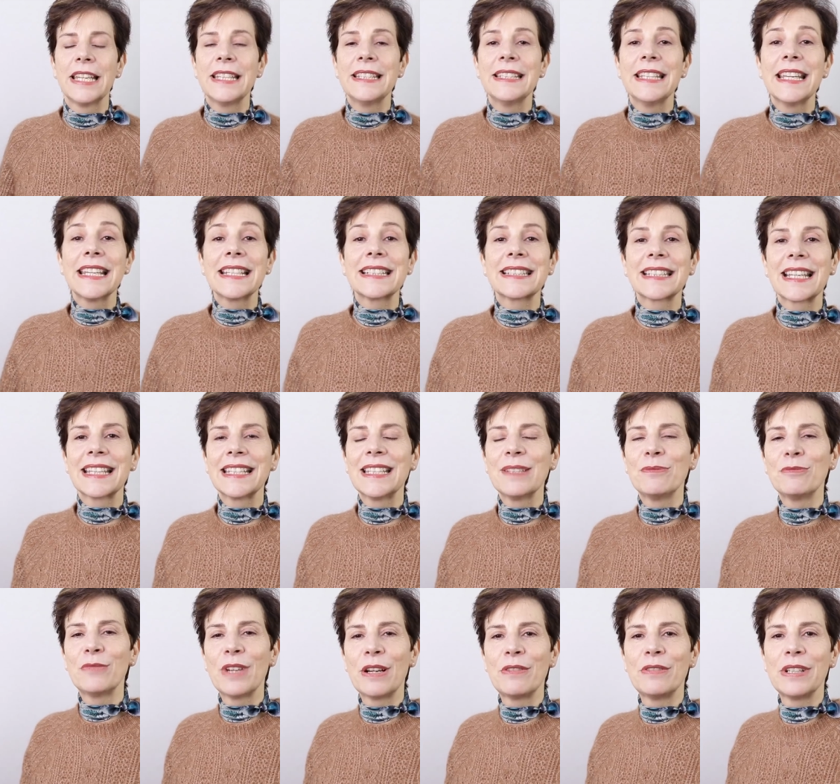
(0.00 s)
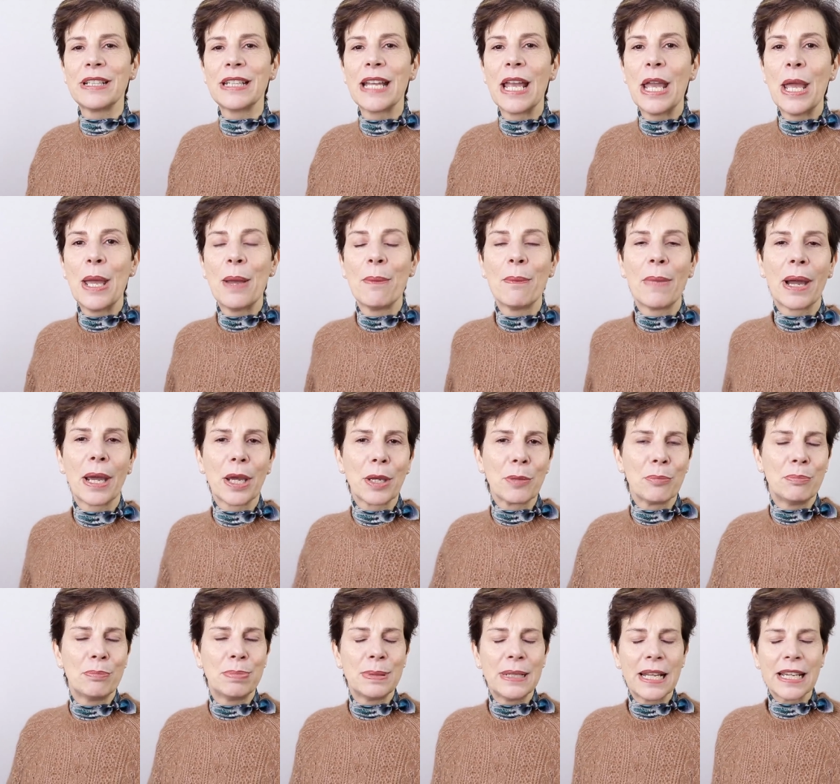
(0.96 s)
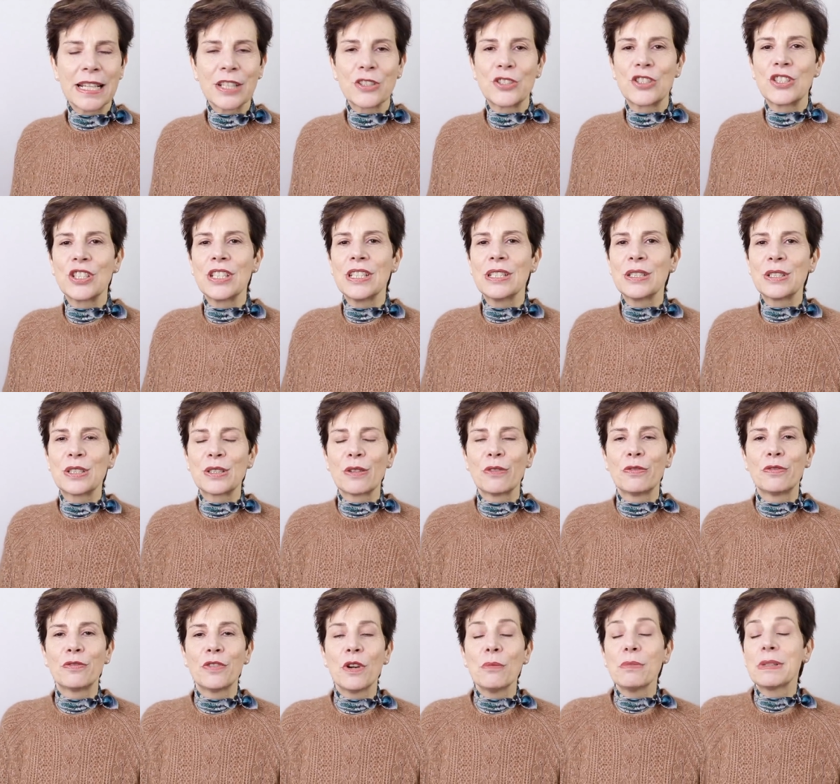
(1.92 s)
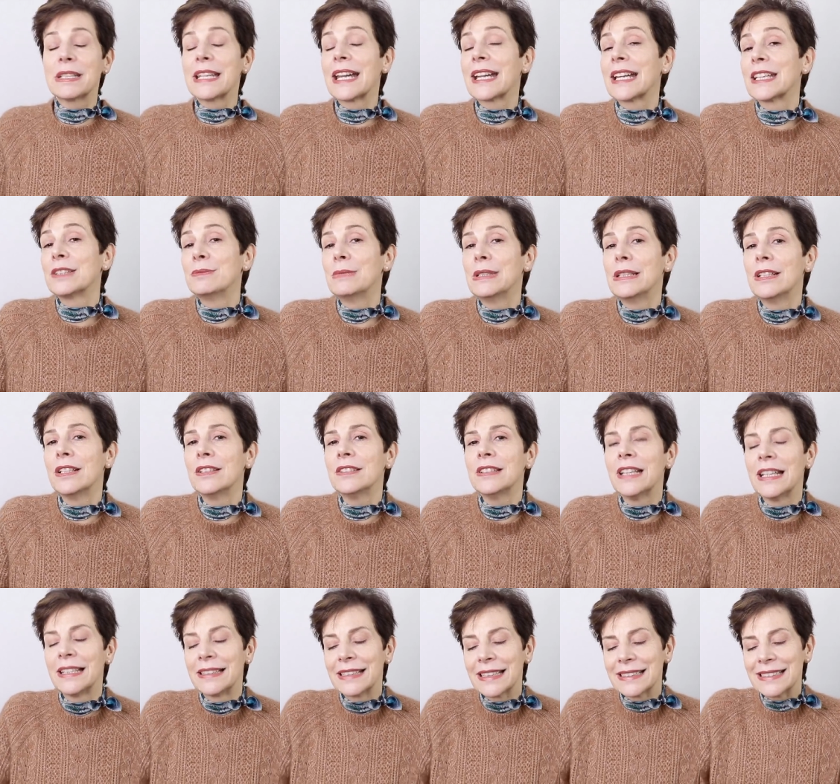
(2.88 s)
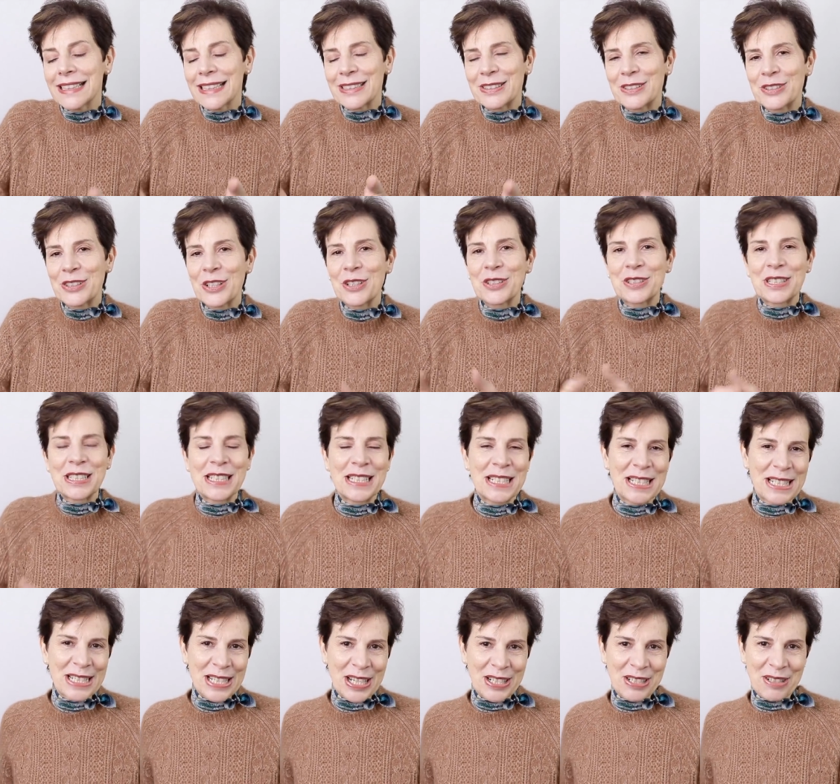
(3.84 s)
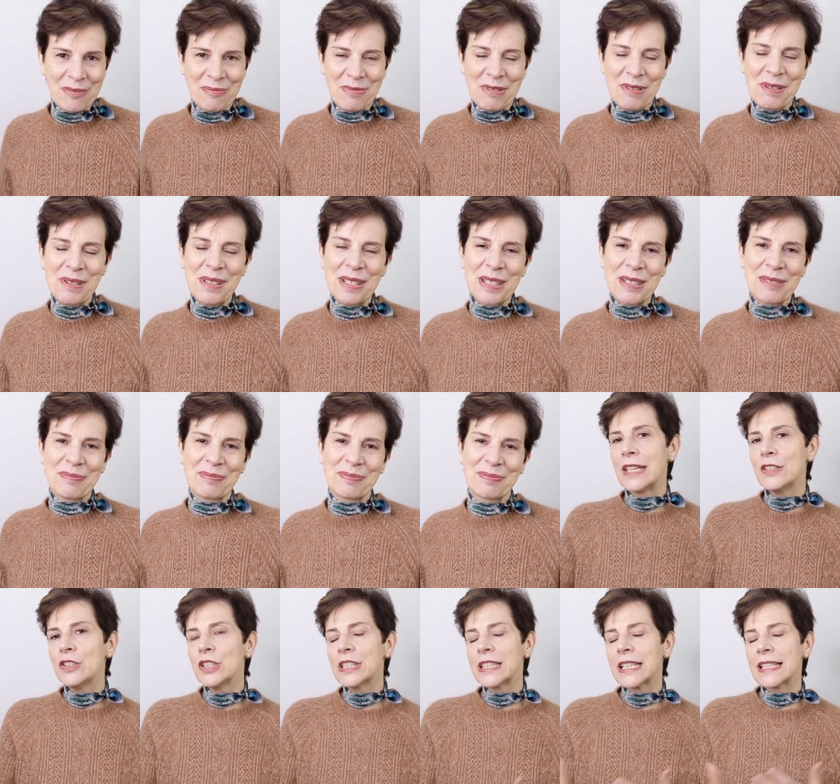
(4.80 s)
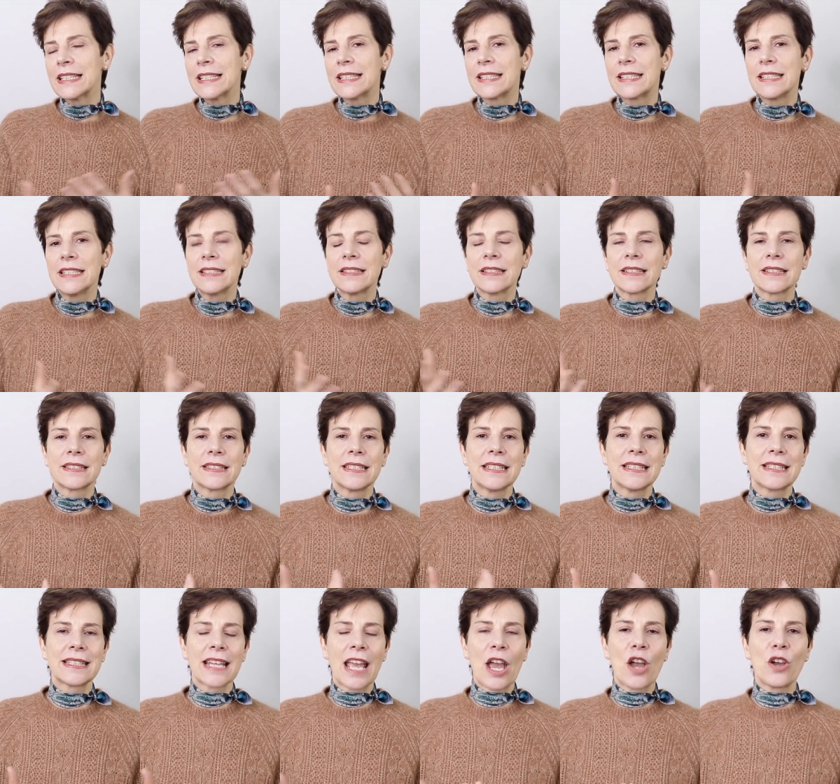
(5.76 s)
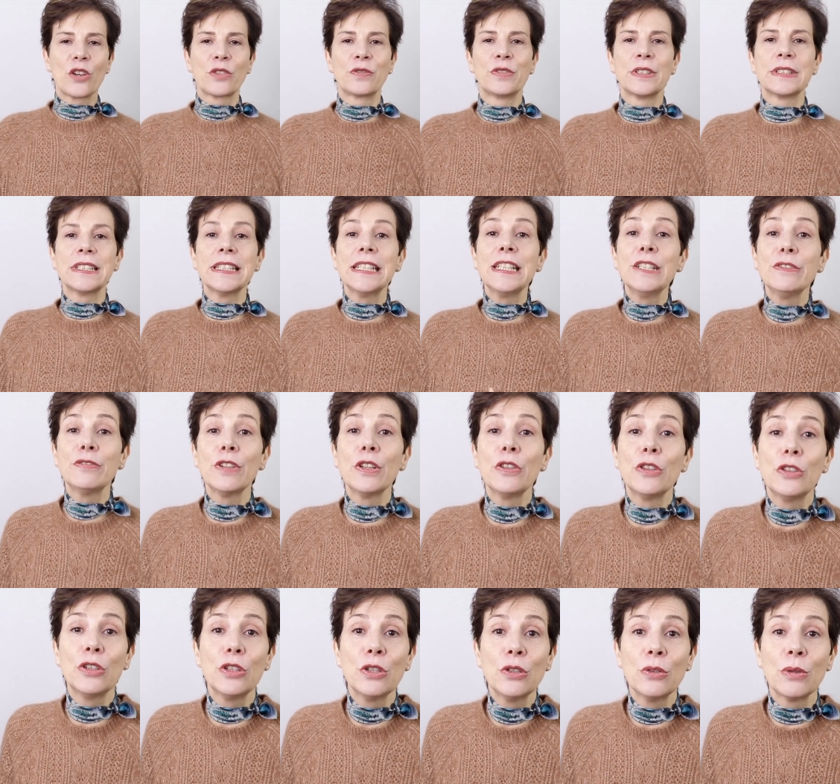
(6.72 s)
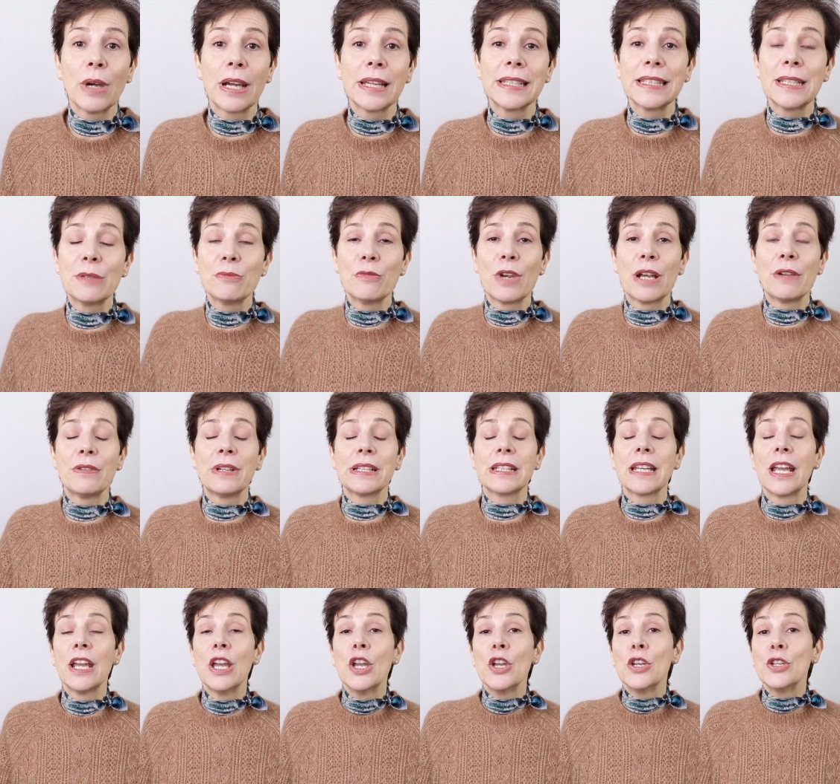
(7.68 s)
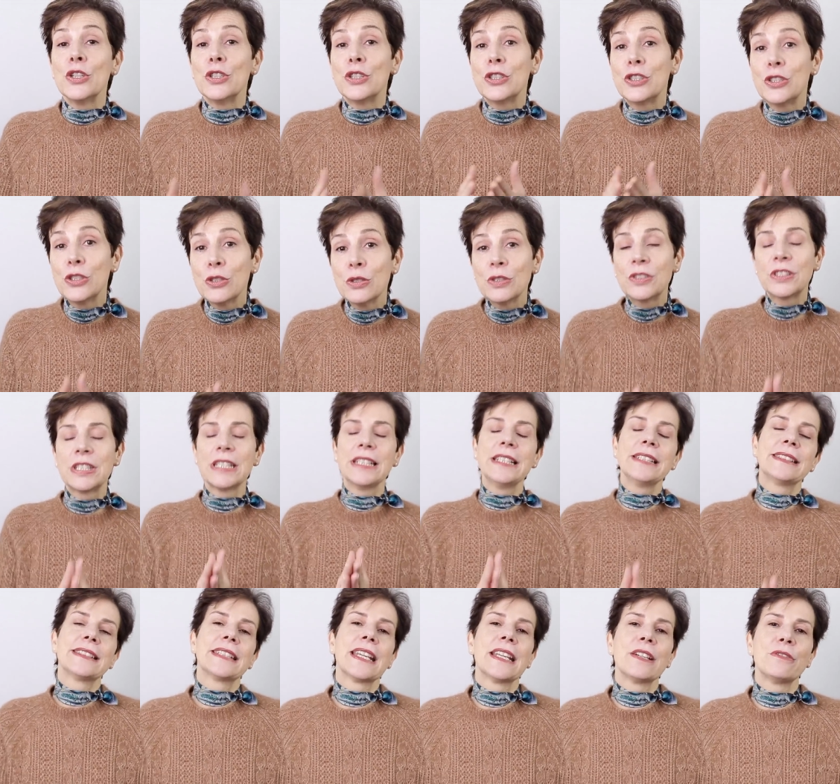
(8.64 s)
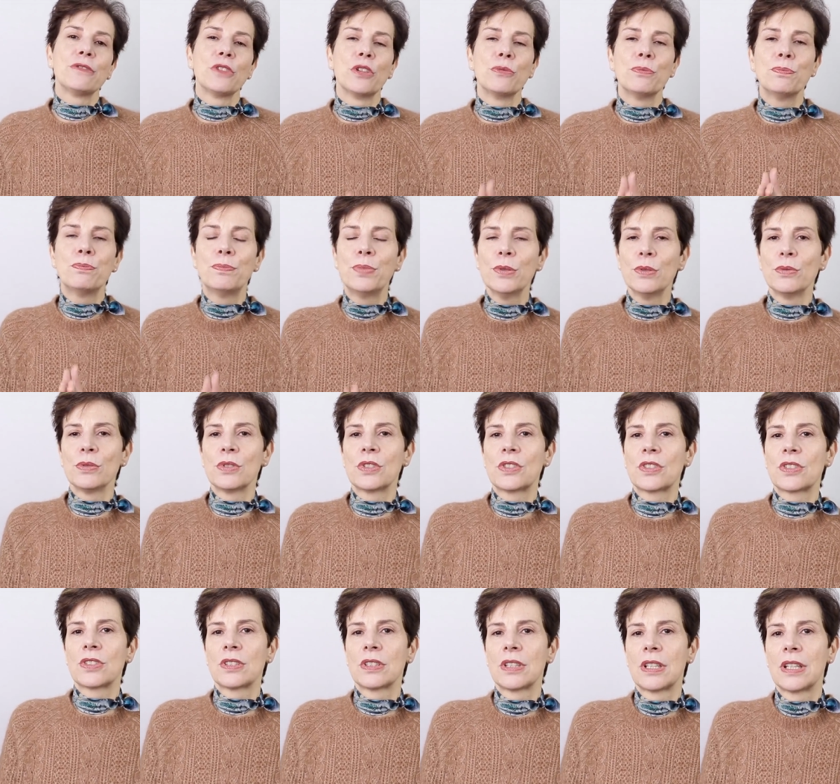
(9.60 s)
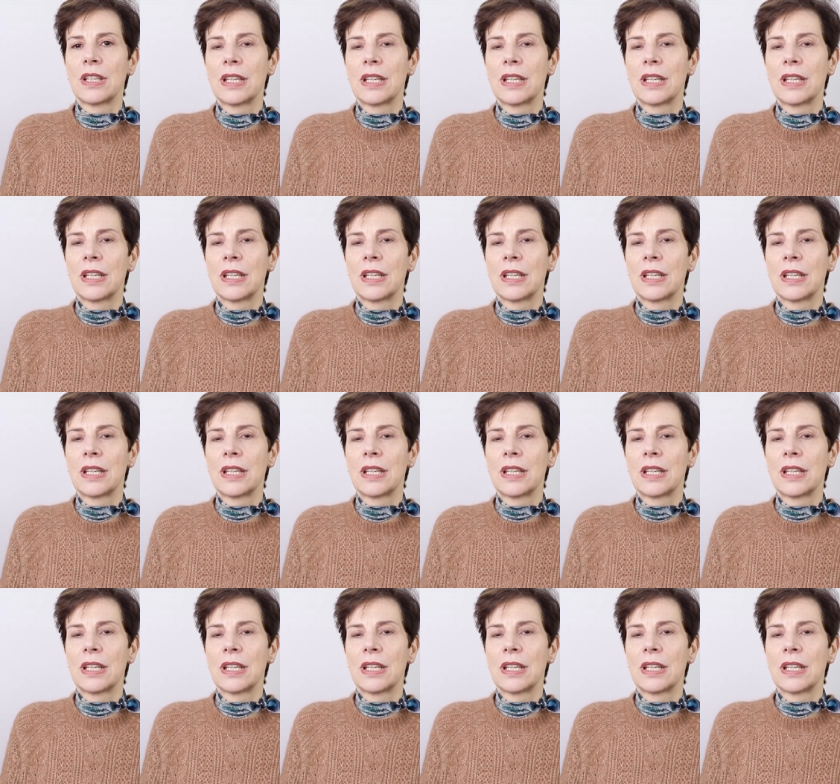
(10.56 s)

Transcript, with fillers: And next I am wearing my black jeans from Karen Millen that are tucked inside the boots. And you can see that this outfit, even though I am wearing utilitarian boots,